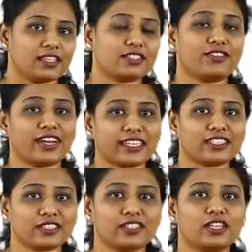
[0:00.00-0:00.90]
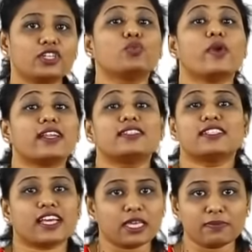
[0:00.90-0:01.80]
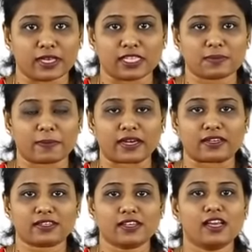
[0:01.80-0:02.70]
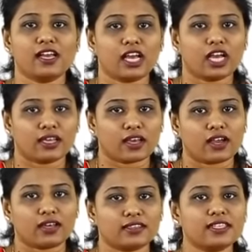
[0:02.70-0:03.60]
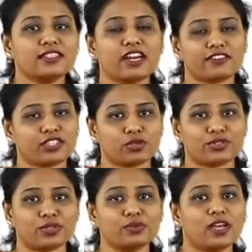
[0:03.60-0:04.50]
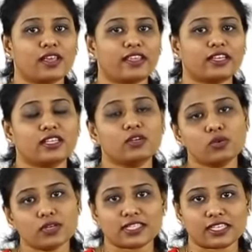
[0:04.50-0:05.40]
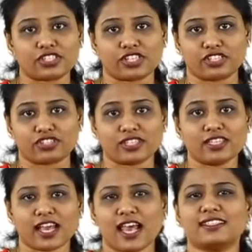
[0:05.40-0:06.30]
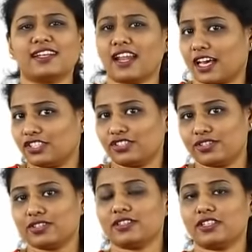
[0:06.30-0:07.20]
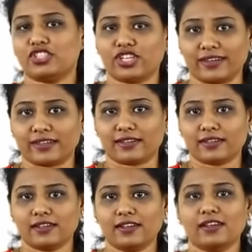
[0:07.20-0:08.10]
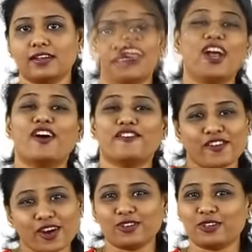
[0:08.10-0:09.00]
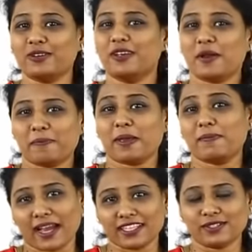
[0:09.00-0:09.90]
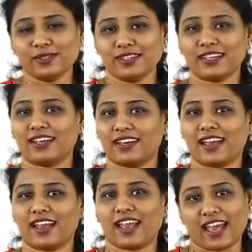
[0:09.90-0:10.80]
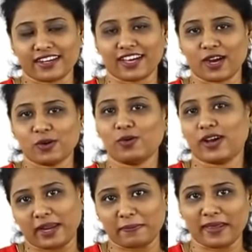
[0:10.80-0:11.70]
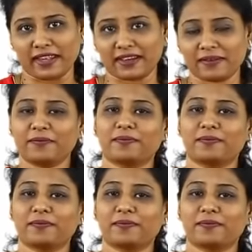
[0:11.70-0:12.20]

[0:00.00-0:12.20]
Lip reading: is related to where is the time being spent. This graph shows you that the Google search engine has the largest chunk, followed by Baidu and Yahoo and Bing.